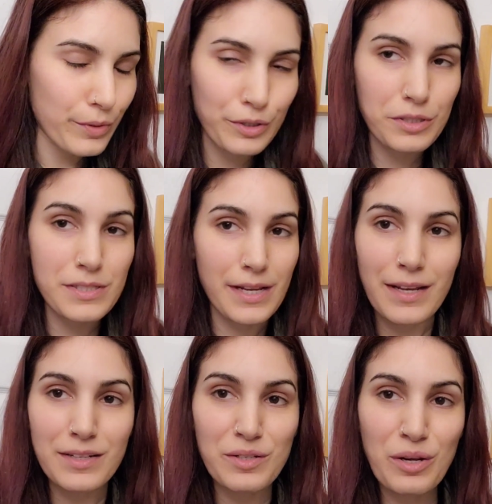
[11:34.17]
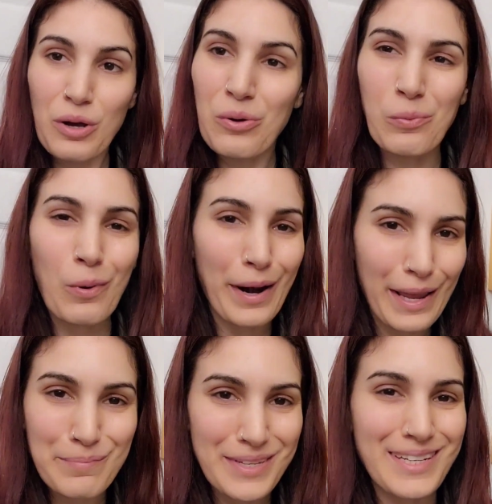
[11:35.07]
understand what
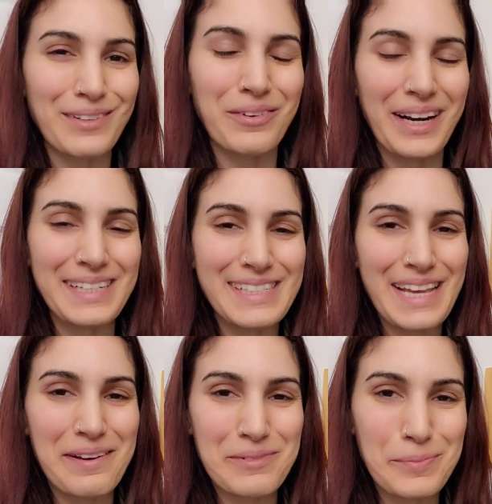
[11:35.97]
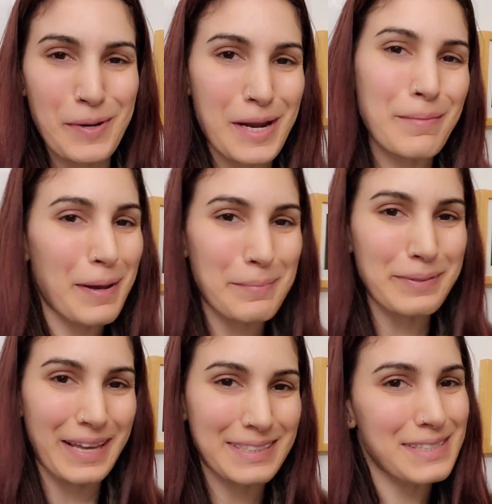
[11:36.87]
I mean when I say I'm spraying my
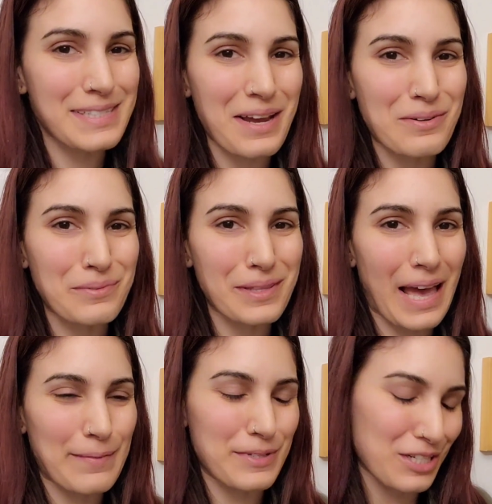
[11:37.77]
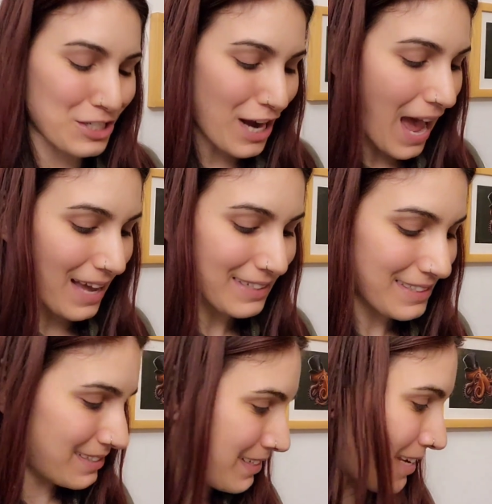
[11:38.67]
plants down with Captain
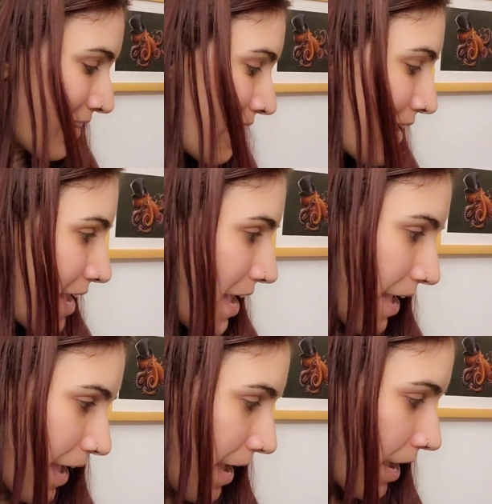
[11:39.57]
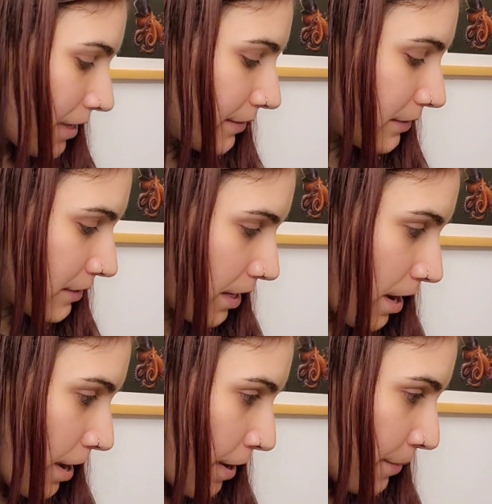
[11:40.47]
Jack's and
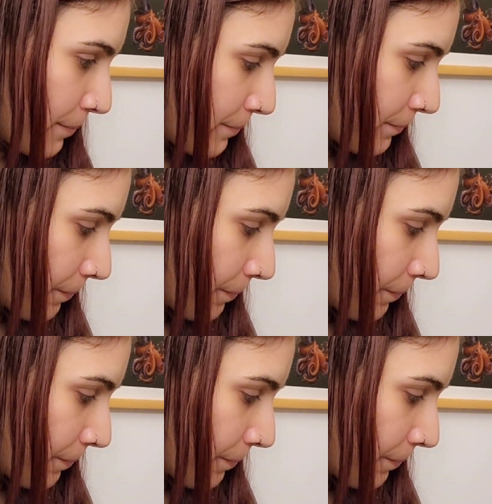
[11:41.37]
um,